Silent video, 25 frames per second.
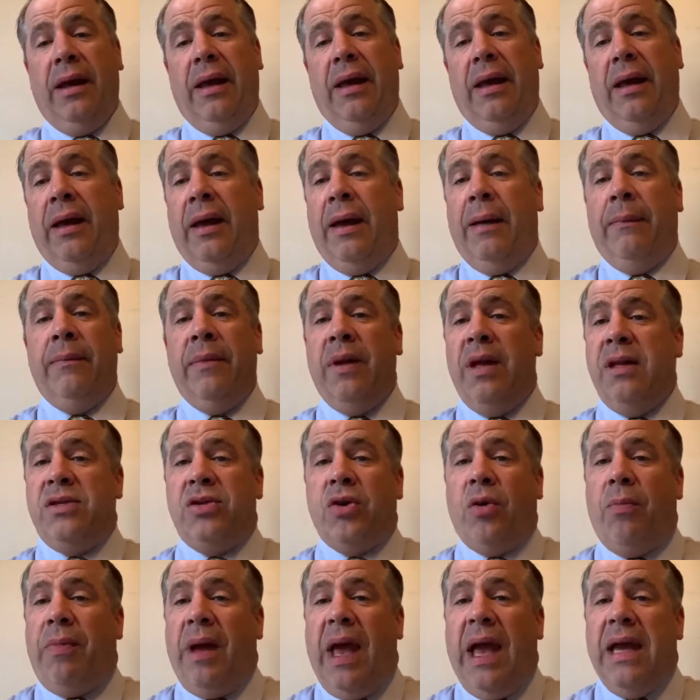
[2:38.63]
Um, and
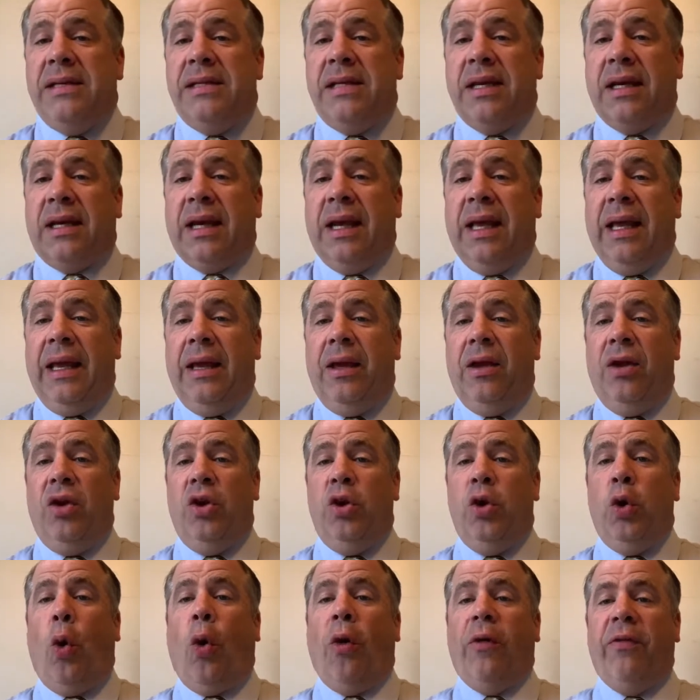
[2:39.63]
so basically,
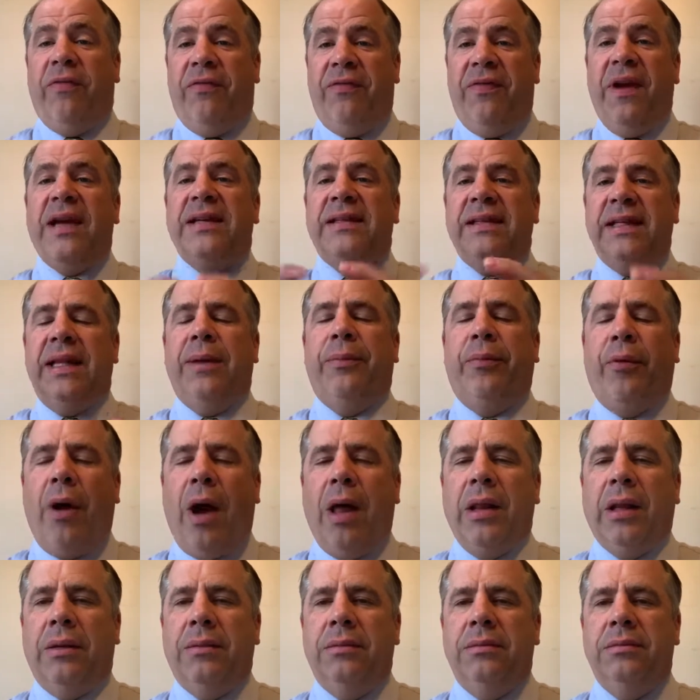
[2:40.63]
you're fixing the
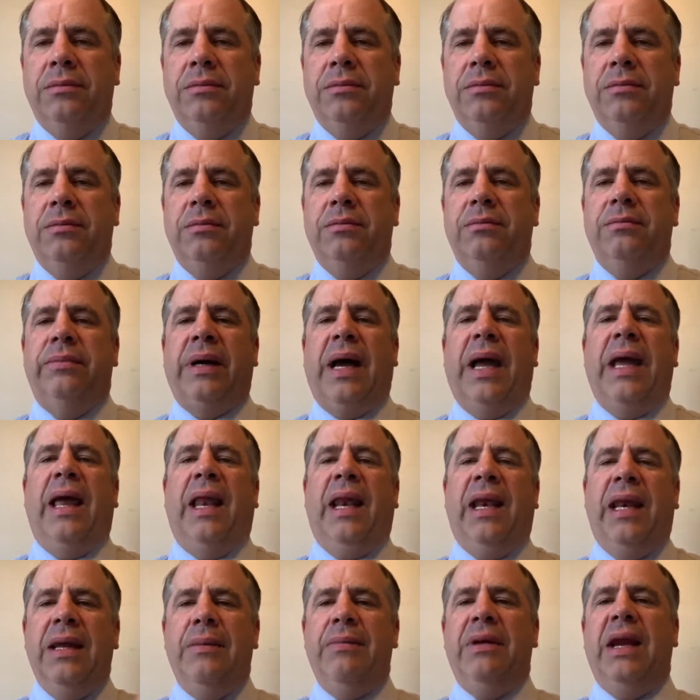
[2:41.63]
problem by
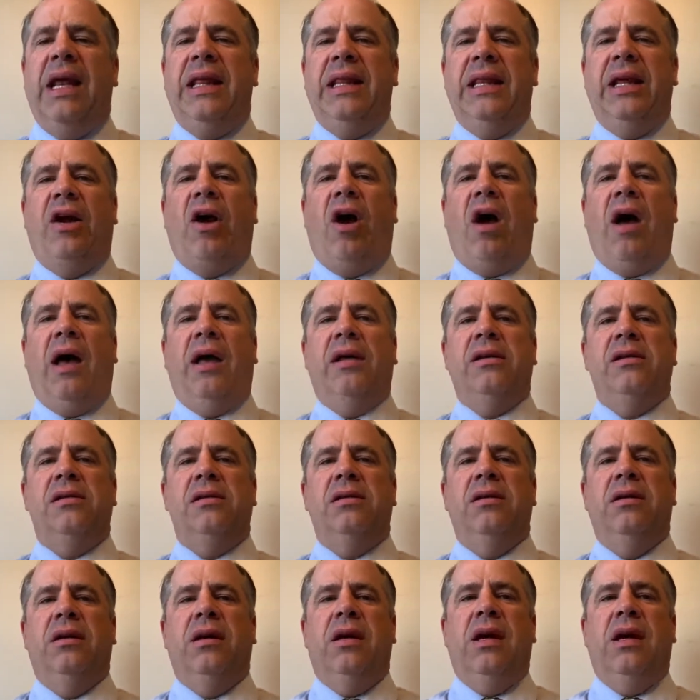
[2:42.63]
eliminating the cause.